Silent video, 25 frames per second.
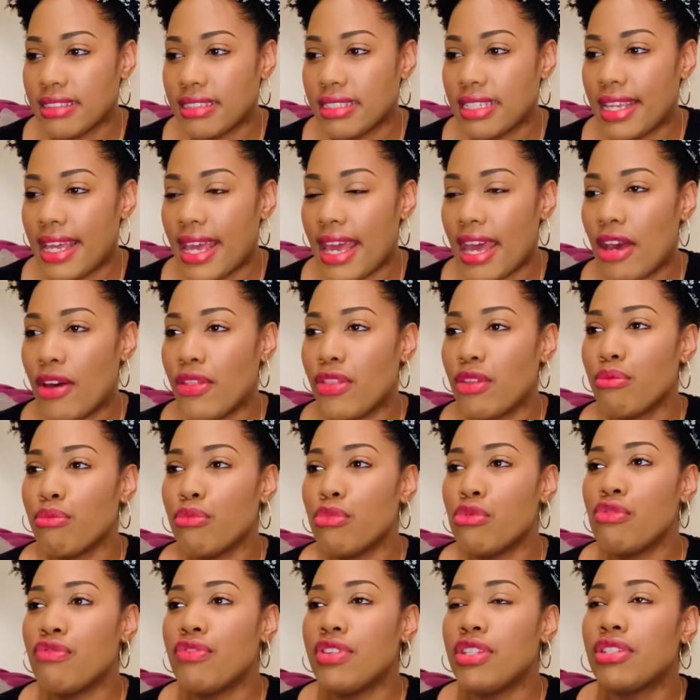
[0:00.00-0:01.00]
how the
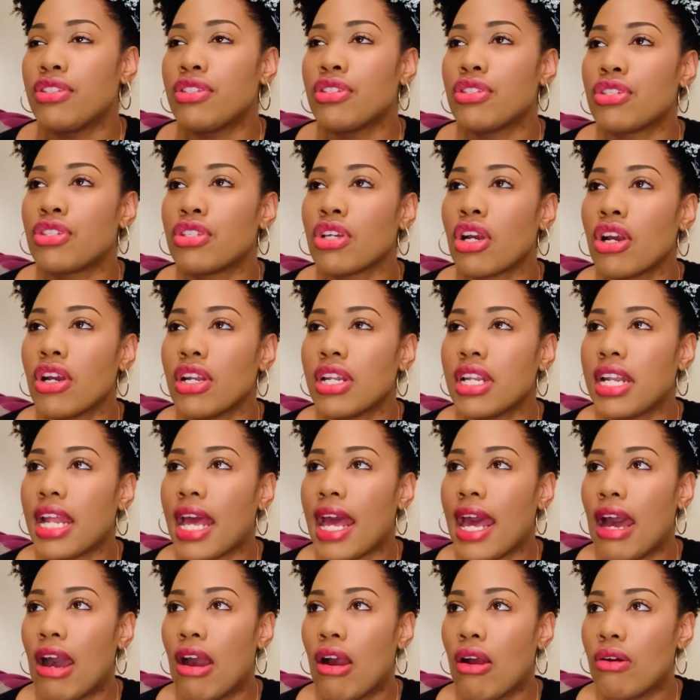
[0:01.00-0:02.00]
movie started
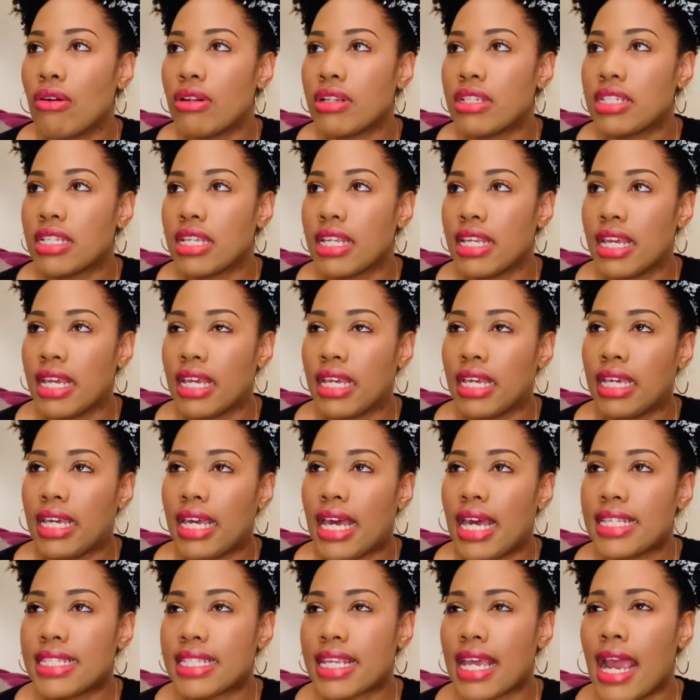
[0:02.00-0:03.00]
out
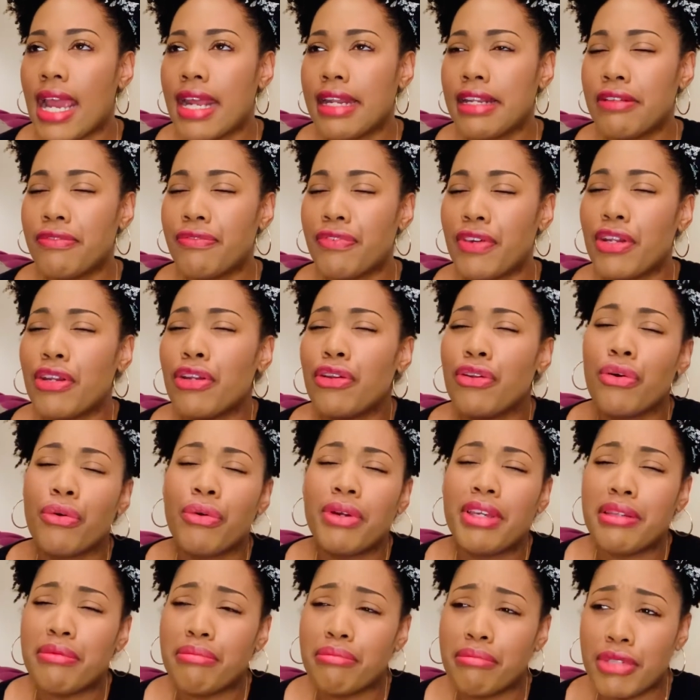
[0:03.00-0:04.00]
as kind of an
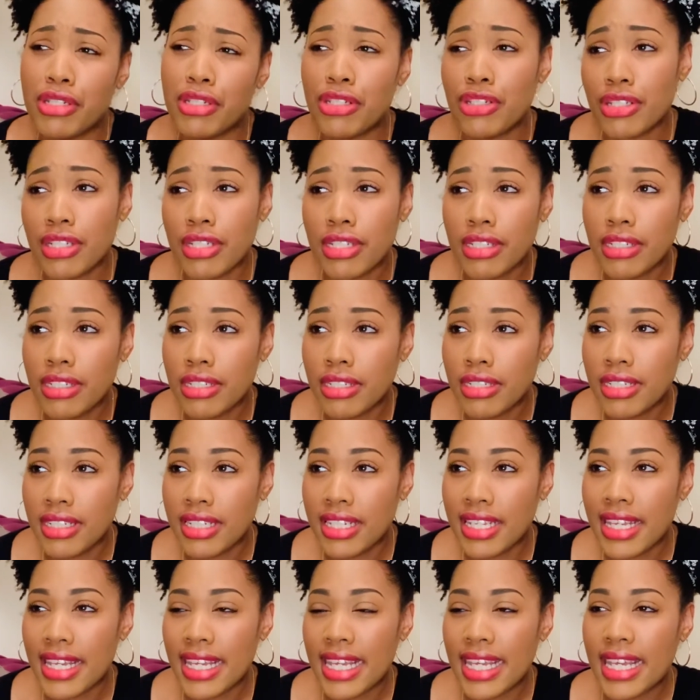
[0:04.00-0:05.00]
annoying mission,
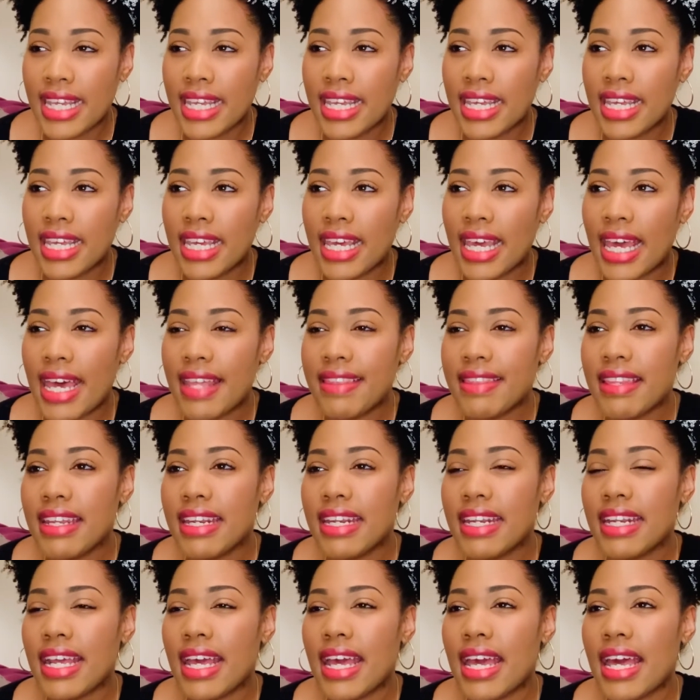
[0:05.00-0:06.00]
and then
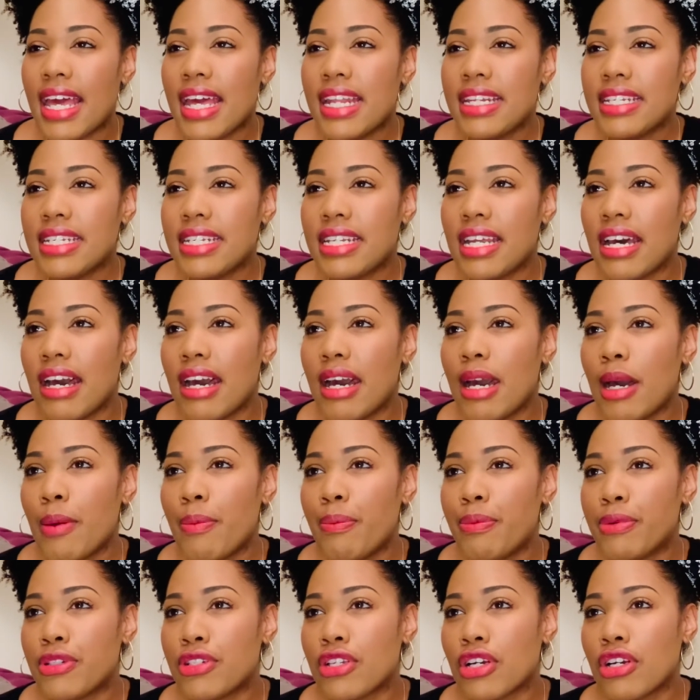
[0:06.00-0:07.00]
it ended
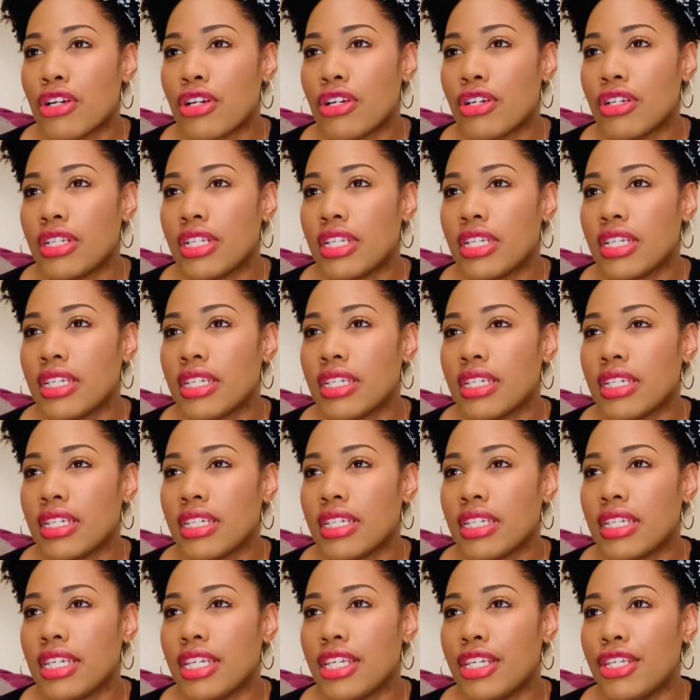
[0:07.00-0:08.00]
up turning
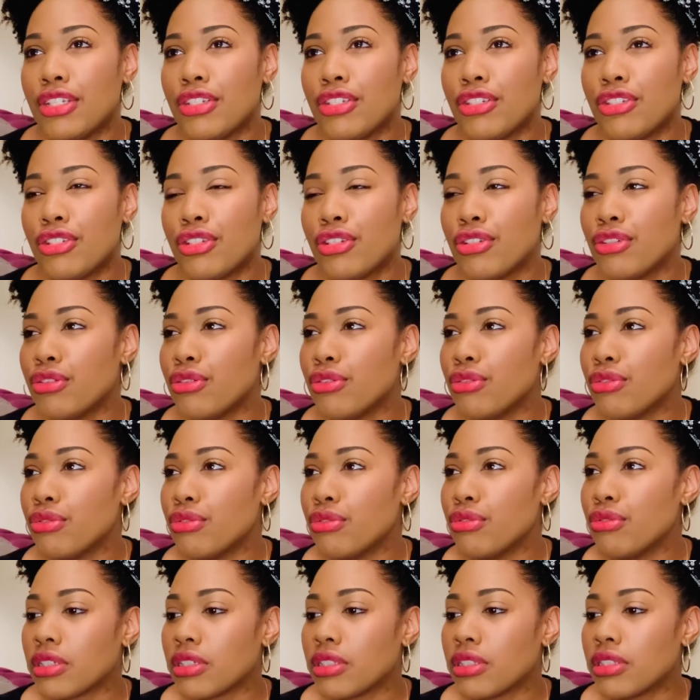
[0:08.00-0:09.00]

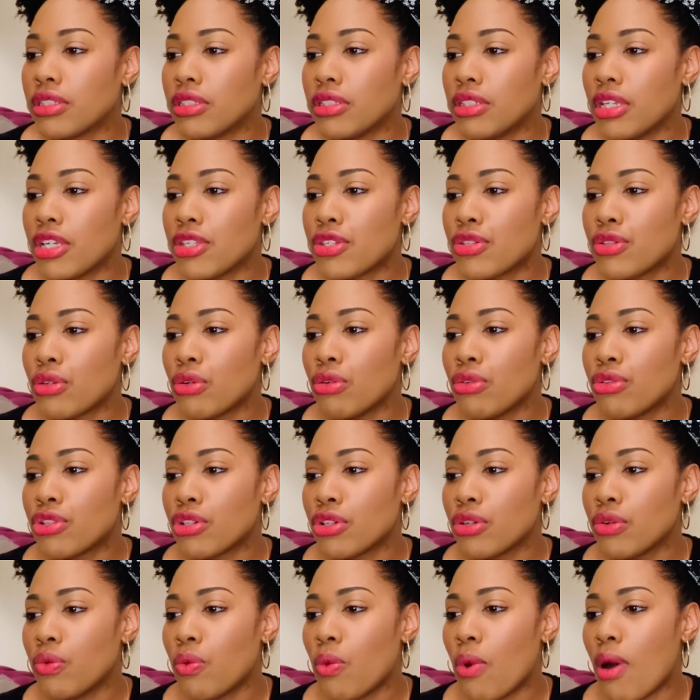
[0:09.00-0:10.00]
into a
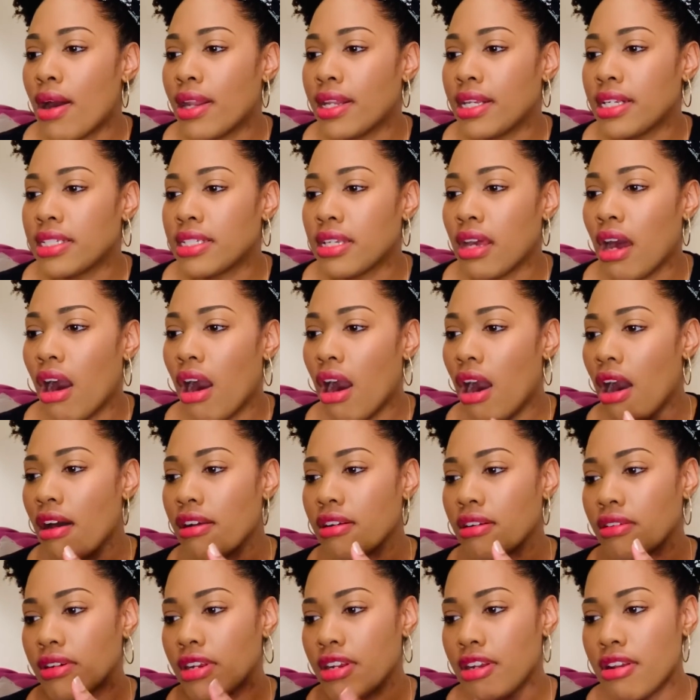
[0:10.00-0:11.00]
soldier wanting to
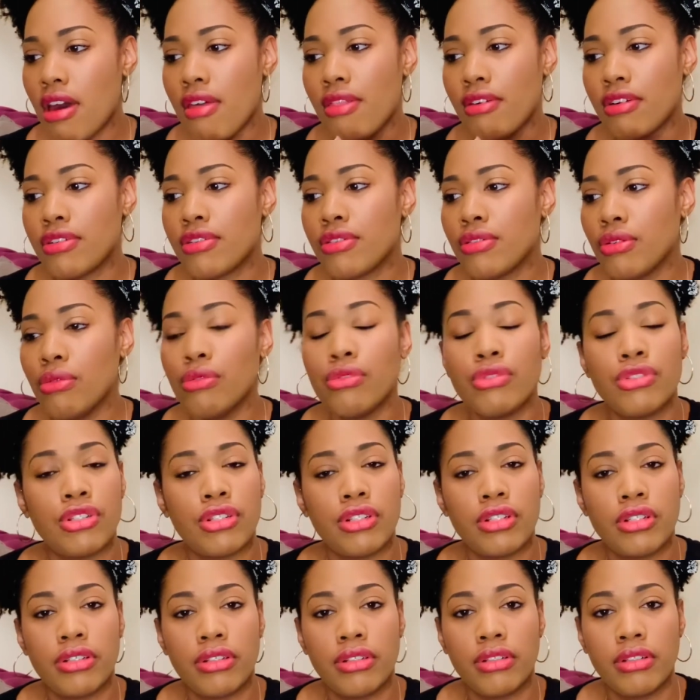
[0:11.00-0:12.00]
honor another
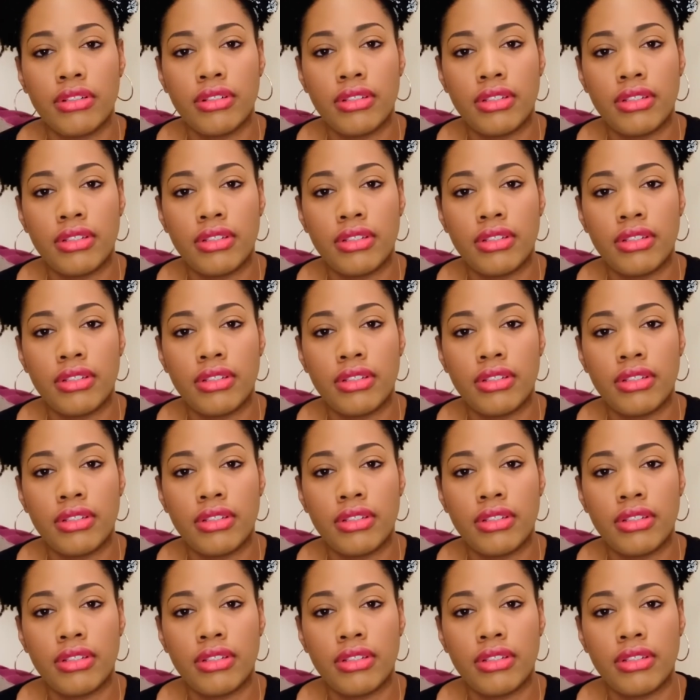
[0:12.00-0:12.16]
soldier.